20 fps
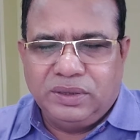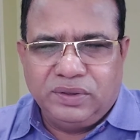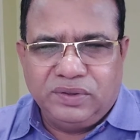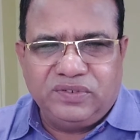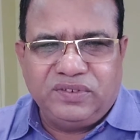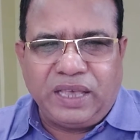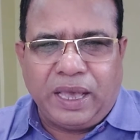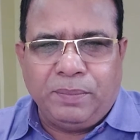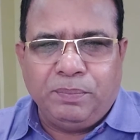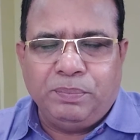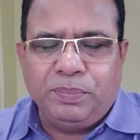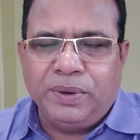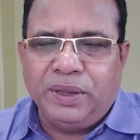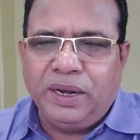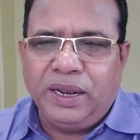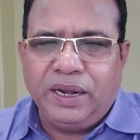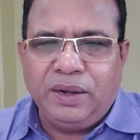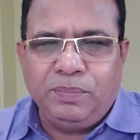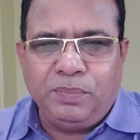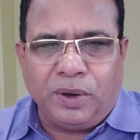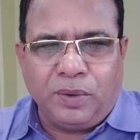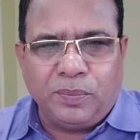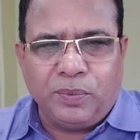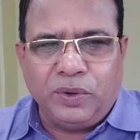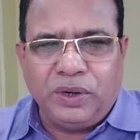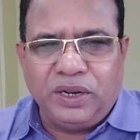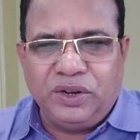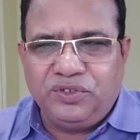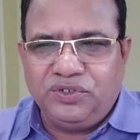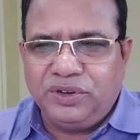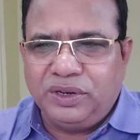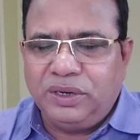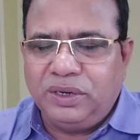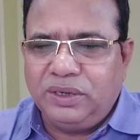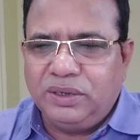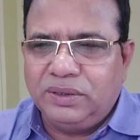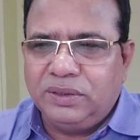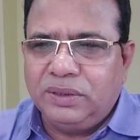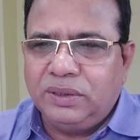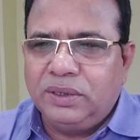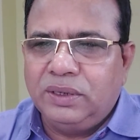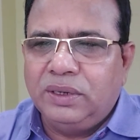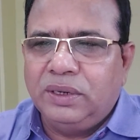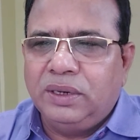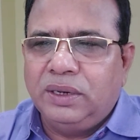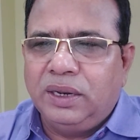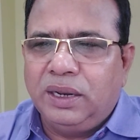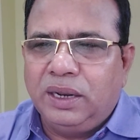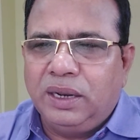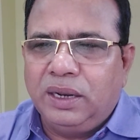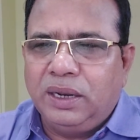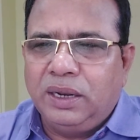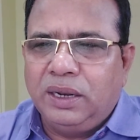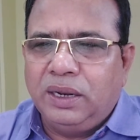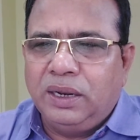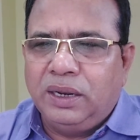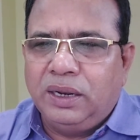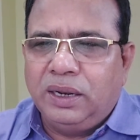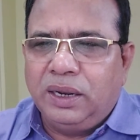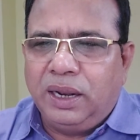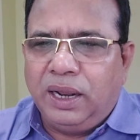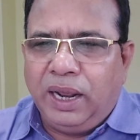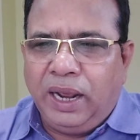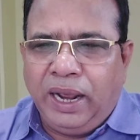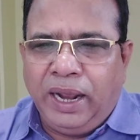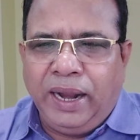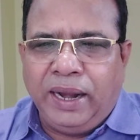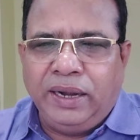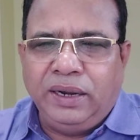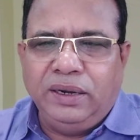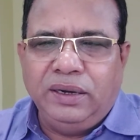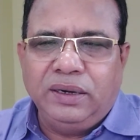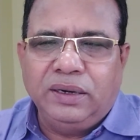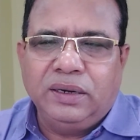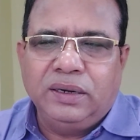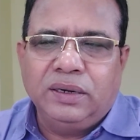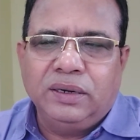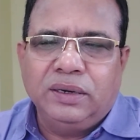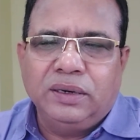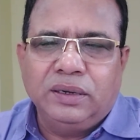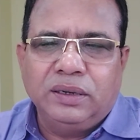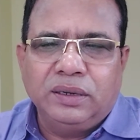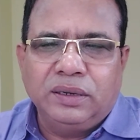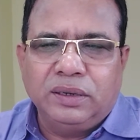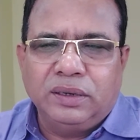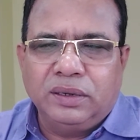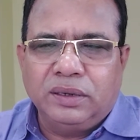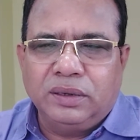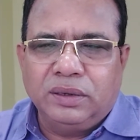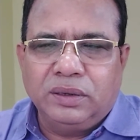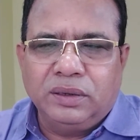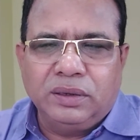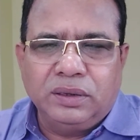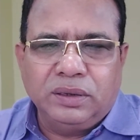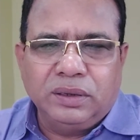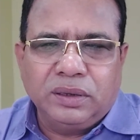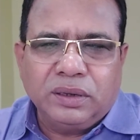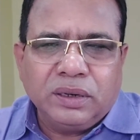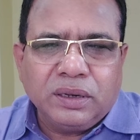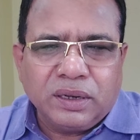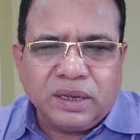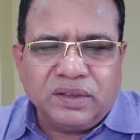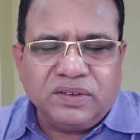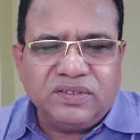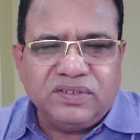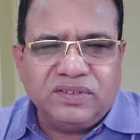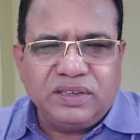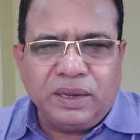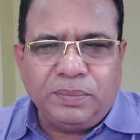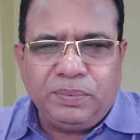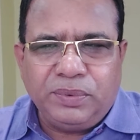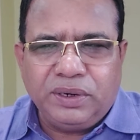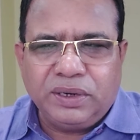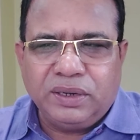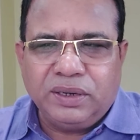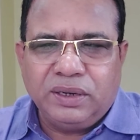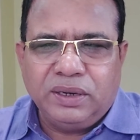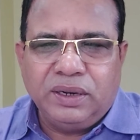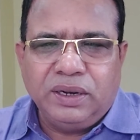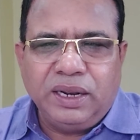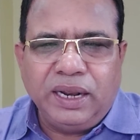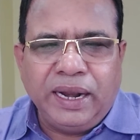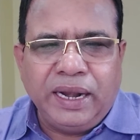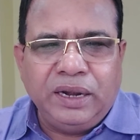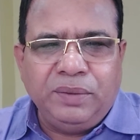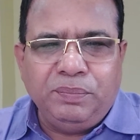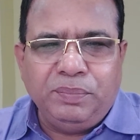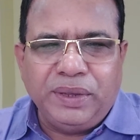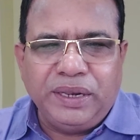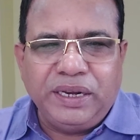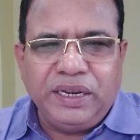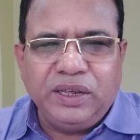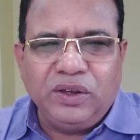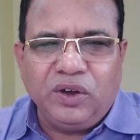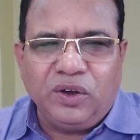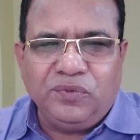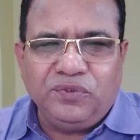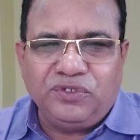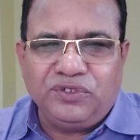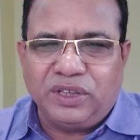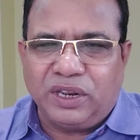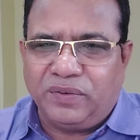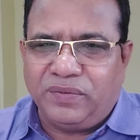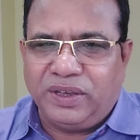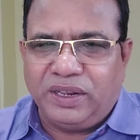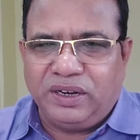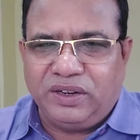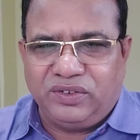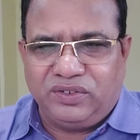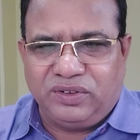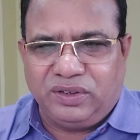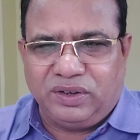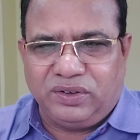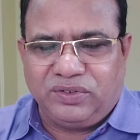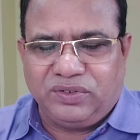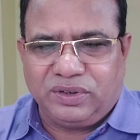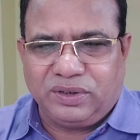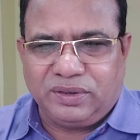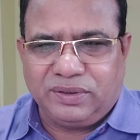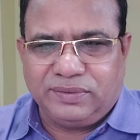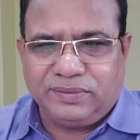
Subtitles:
sample and population and concept and meaning of survey research.